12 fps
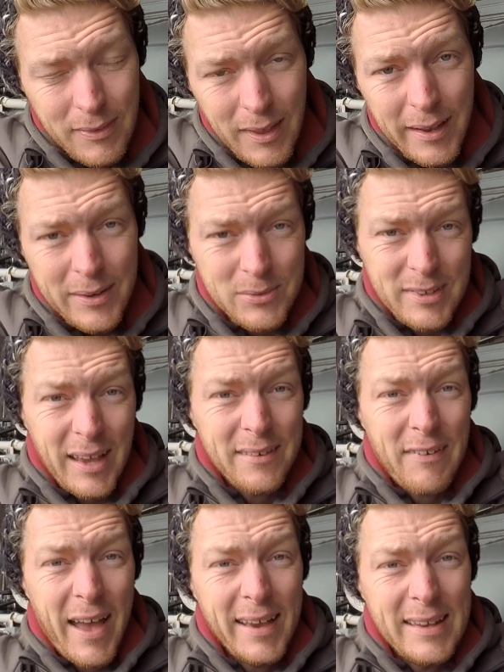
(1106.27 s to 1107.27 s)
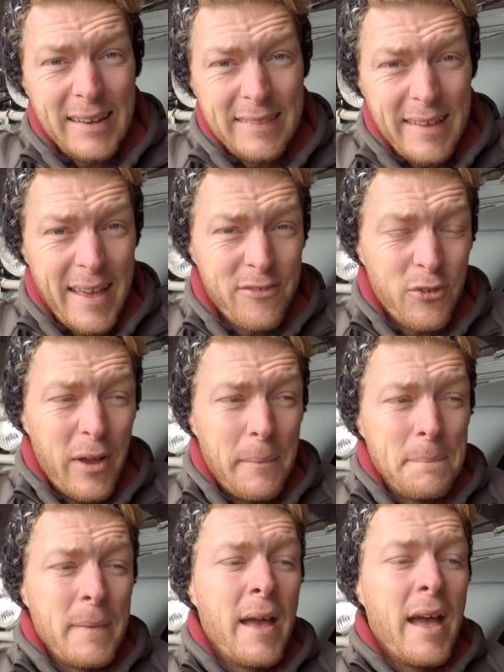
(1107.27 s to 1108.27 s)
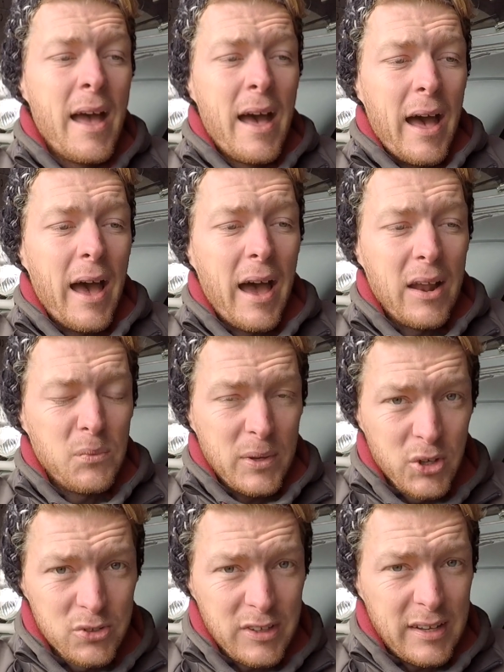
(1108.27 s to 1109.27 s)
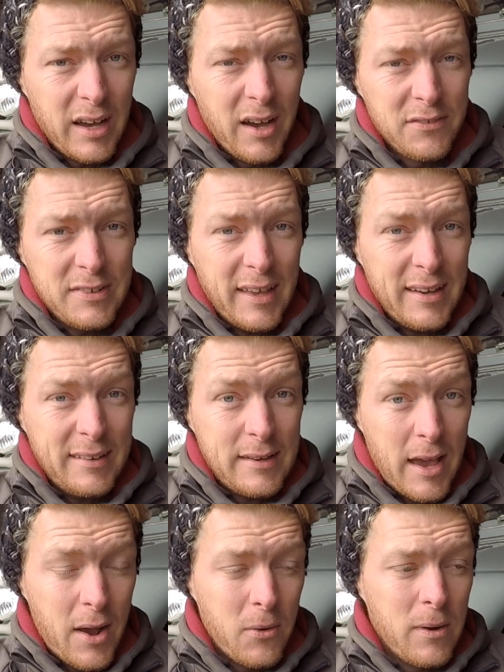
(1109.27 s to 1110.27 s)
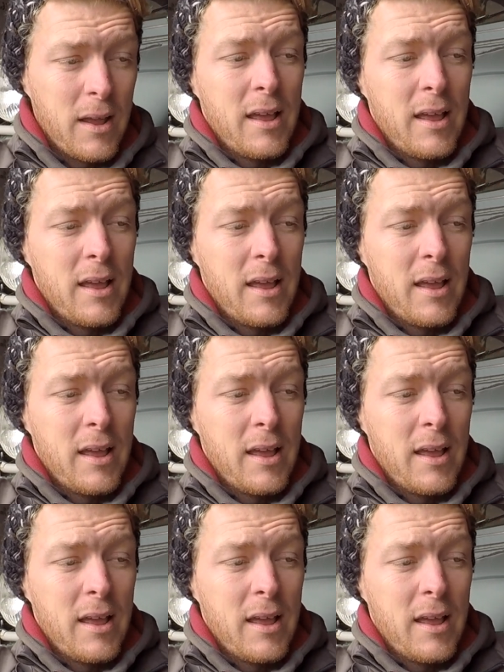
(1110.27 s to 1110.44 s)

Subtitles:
And it was kind of hanging in the A-frame, and we cut it in half to get it down.